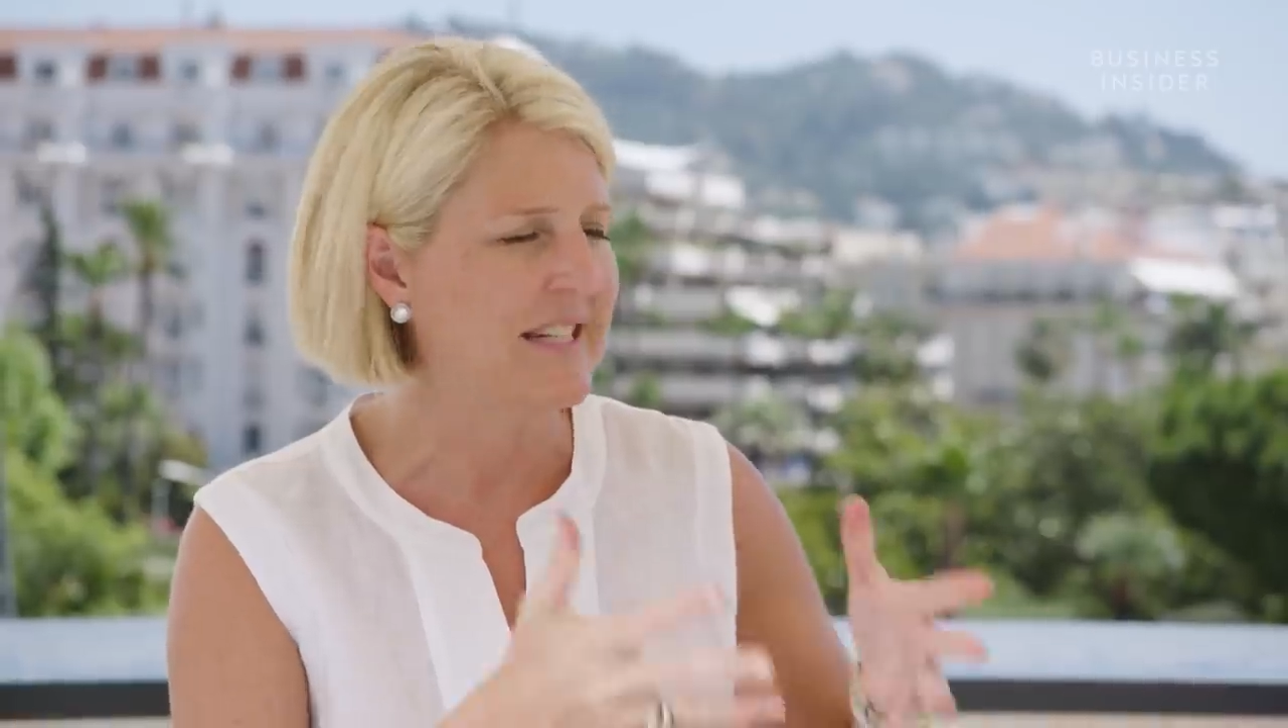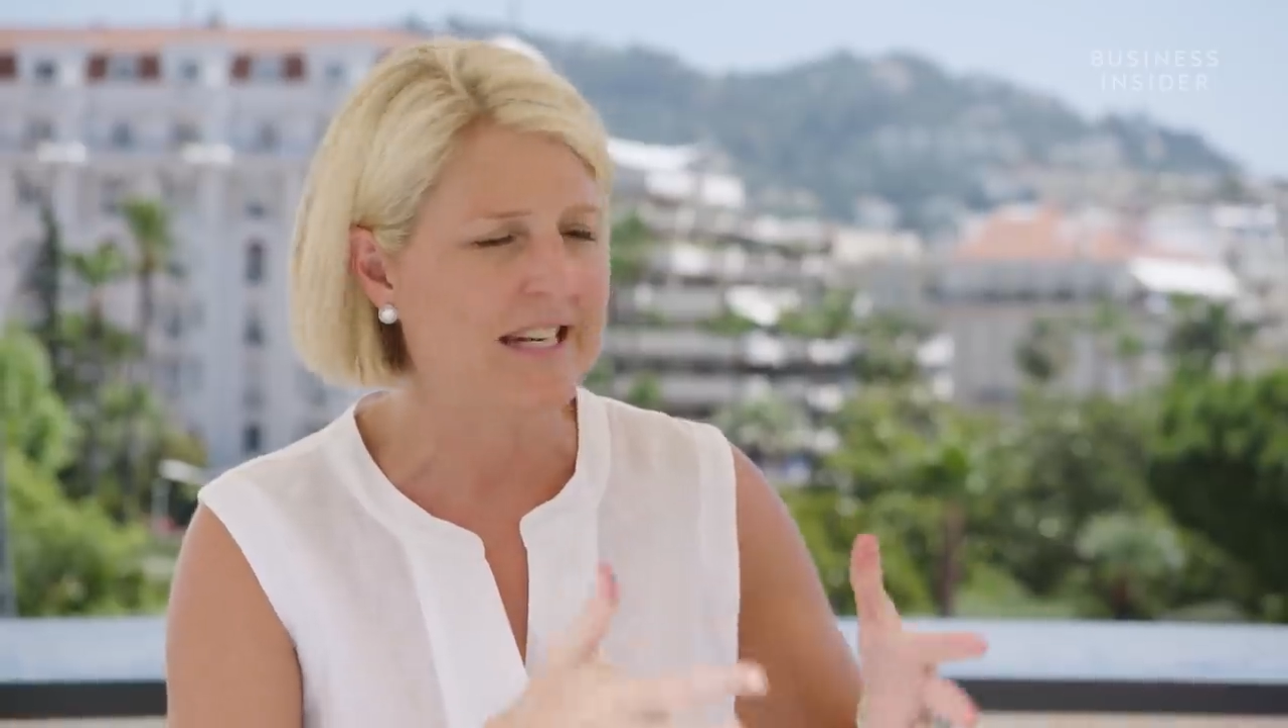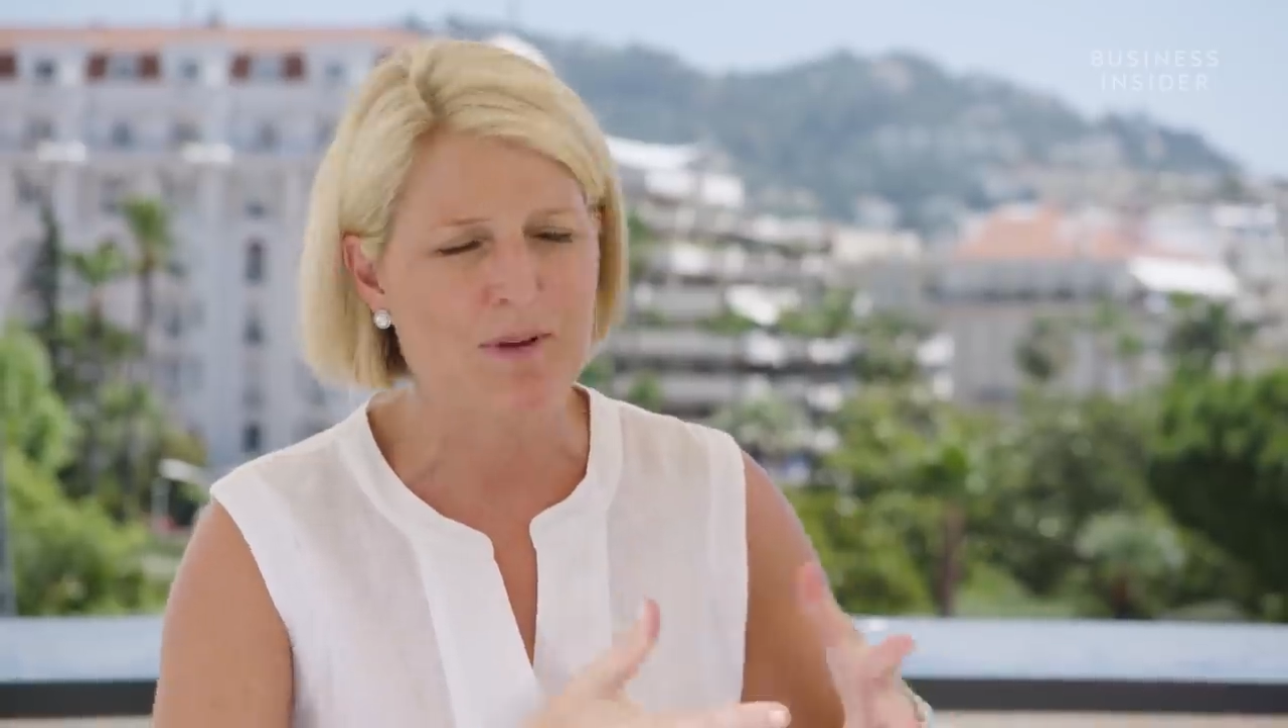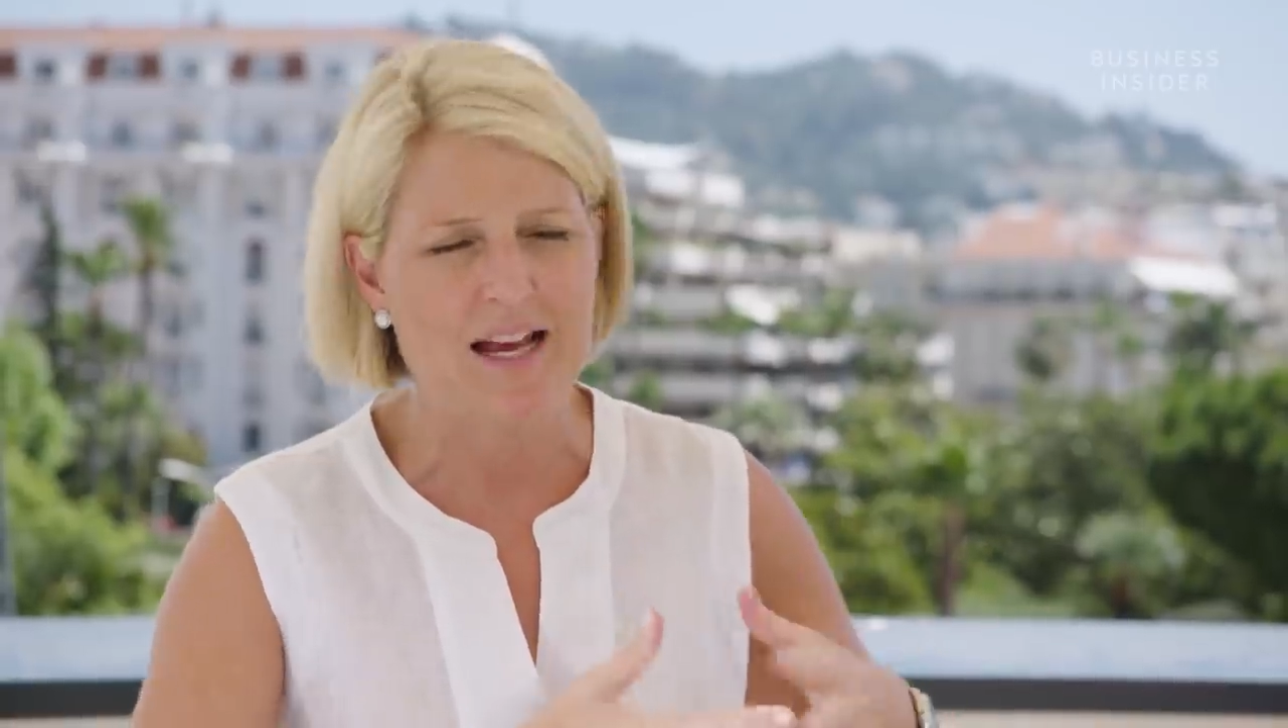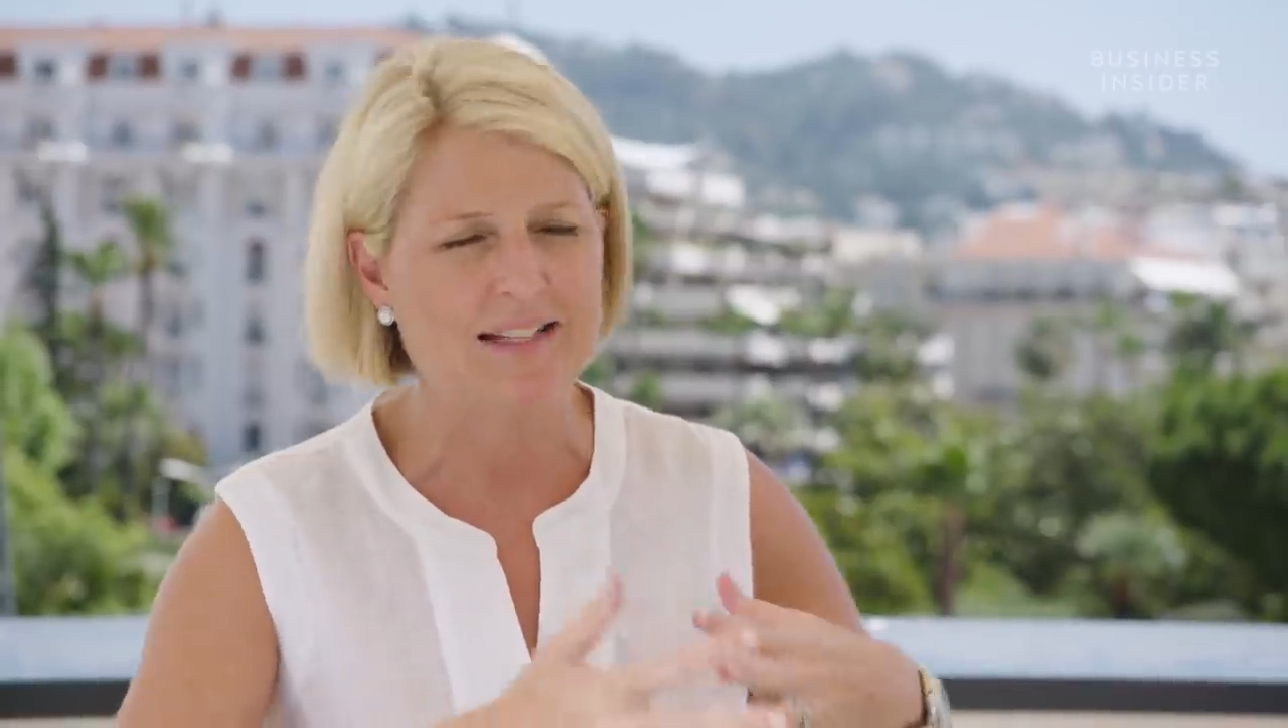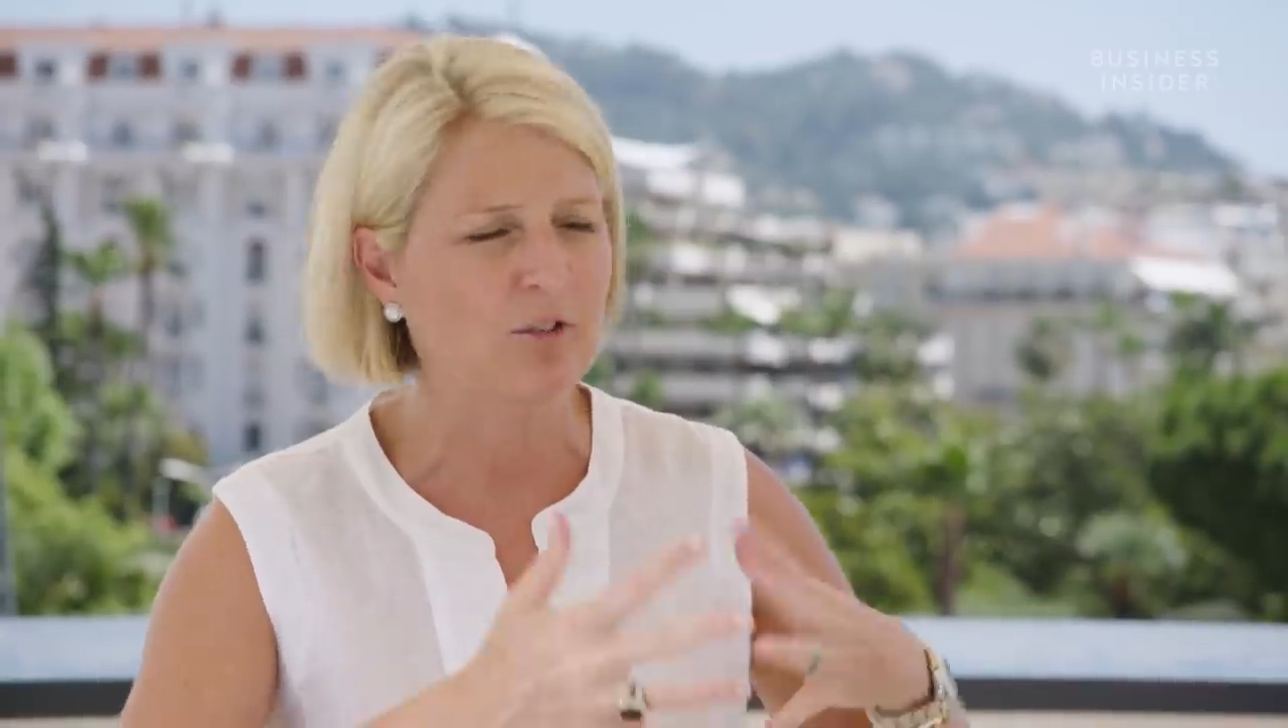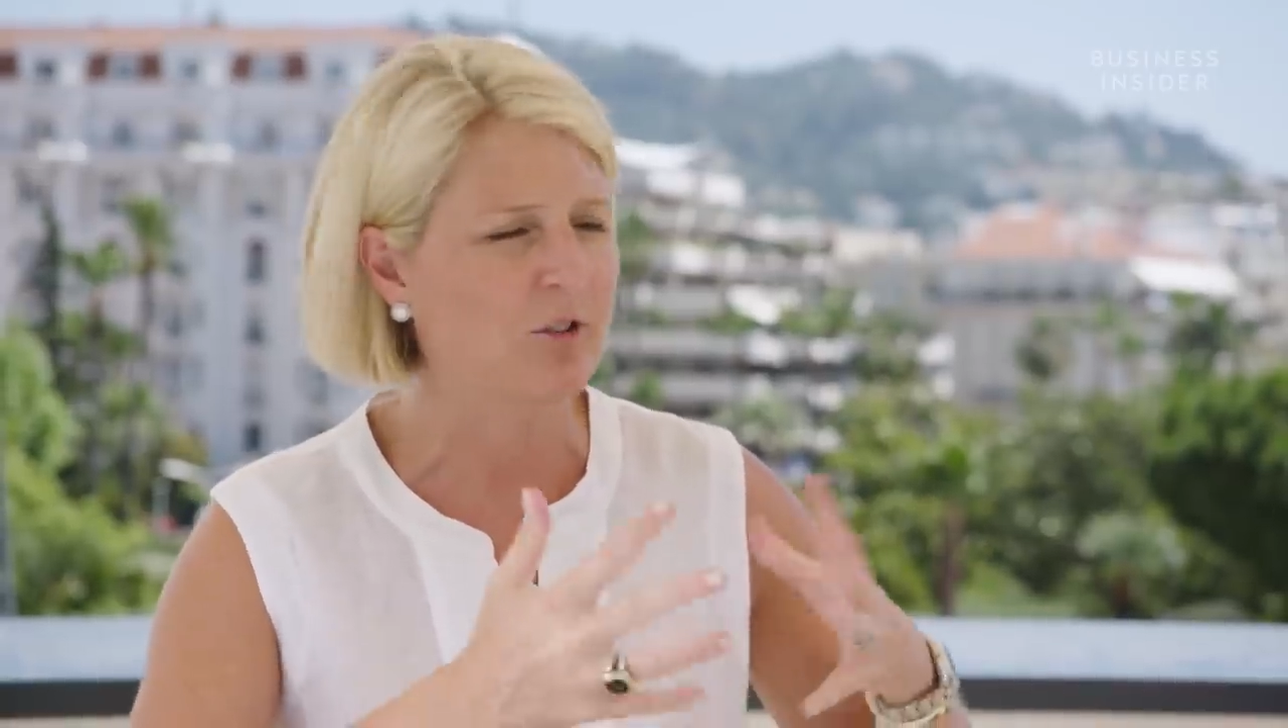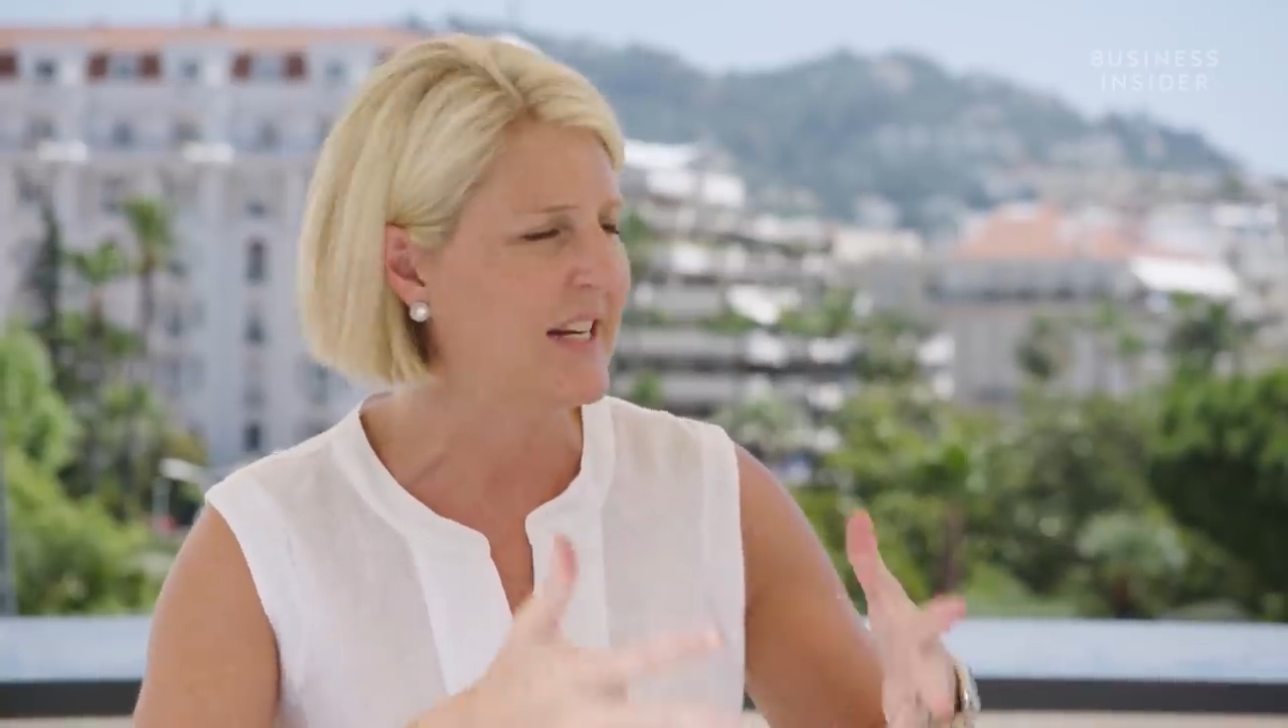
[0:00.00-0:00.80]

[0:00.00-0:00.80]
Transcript: TBS or